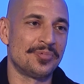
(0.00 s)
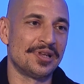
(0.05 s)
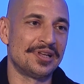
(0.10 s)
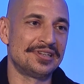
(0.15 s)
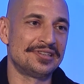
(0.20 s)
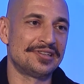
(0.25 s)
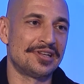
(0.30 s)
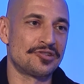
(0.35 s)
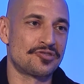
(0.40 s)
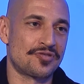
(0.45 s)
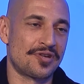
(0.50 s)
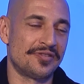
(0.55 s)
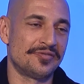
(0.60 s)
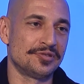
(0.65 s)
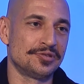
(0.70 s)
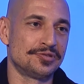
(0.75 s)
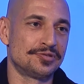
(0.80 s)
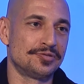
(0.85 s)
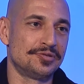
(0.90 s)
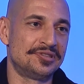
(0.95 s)
planning on
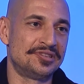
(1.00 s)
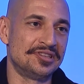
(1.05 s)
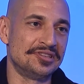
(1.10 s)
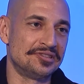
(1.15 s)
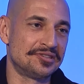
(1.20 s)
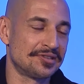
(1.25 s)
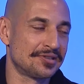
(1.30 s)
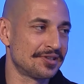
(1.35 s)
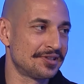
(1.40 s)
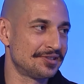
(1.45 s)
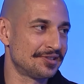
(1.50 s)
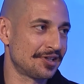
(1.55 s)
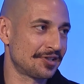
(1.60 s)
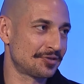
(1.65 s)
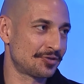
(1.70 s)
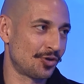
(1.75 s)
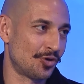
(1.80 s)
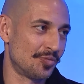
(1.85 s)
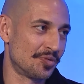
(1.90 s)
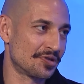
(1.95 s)
traveling to Sicily in
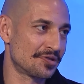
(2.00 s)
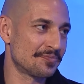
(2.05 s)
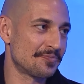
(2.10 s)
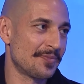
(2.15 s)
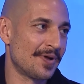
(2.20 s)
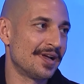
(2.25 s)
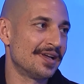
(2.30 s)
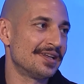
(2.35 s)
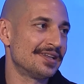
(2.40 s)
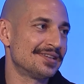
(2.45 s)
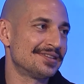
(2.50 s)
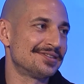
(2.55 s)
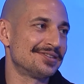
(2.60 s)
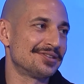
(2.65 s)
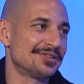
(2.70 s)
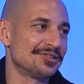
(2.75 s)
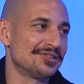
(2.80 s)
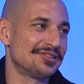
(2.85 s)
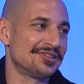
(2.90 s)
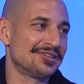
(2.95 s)
October. There's